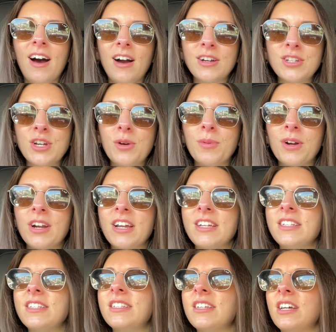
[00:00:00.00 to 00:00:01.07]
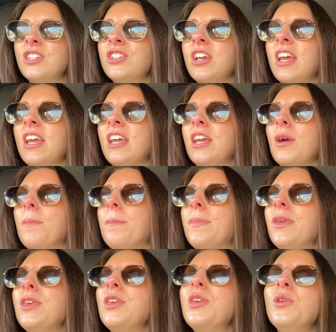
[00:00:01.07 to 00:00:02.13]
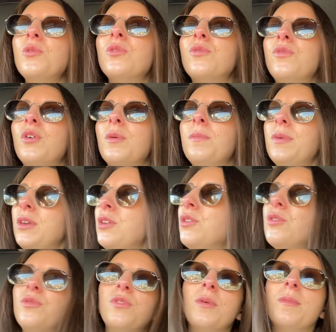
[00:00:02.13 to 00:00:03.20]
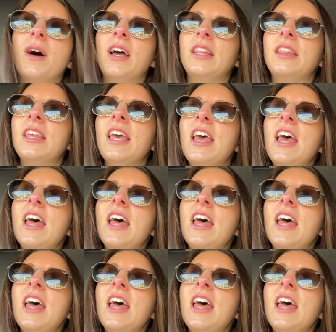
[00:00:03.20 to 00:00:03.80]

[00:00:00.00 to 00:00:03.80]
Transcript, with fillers: October is such a beautiful, beautiful month.